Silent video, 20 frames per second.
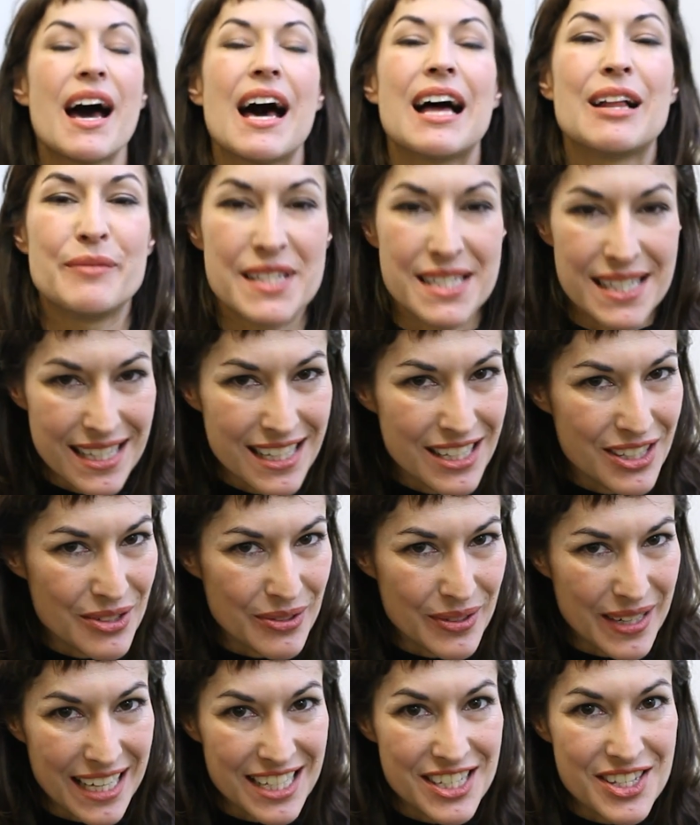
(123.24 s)
I'll be seeing
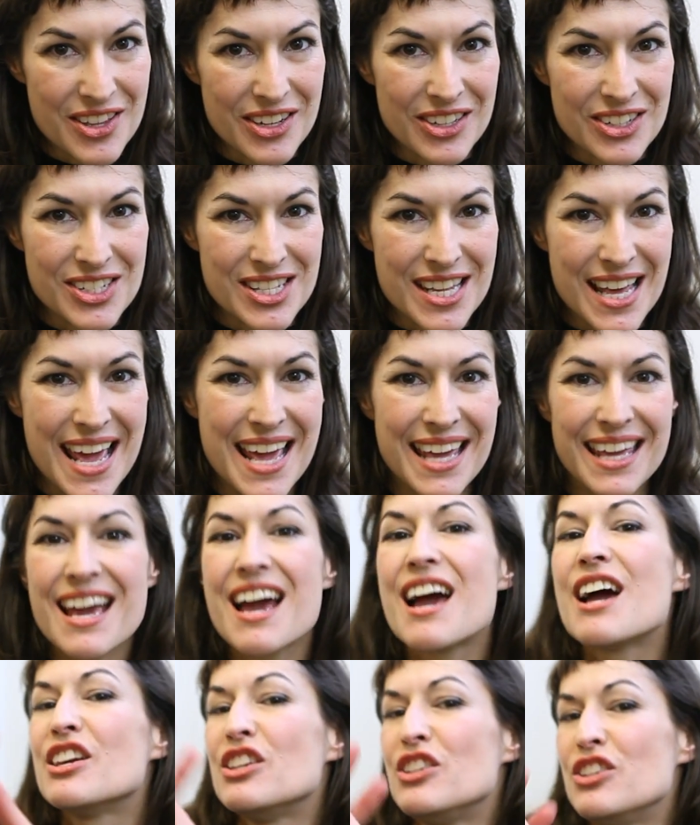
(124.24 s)
you next Thursday.
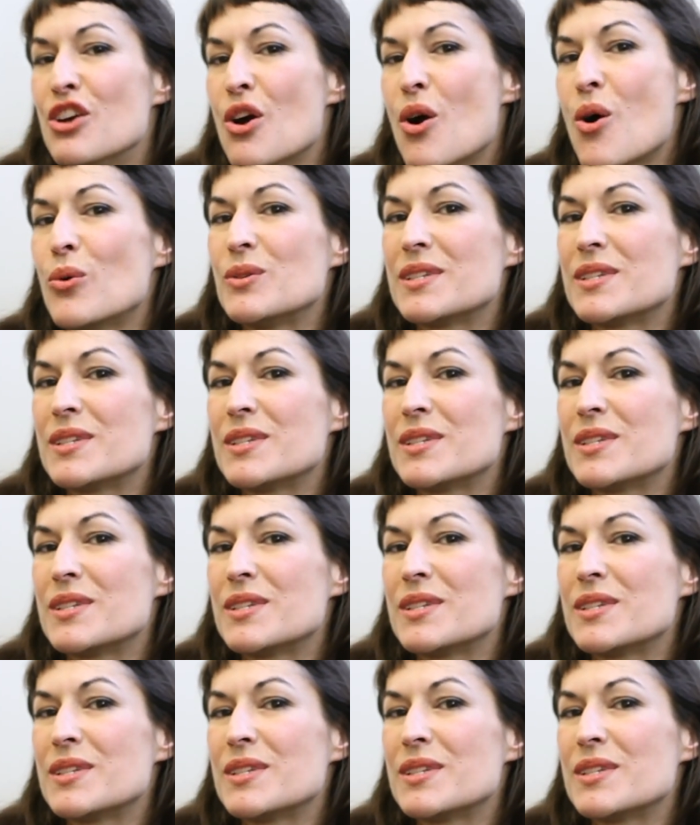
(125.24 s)
Yo,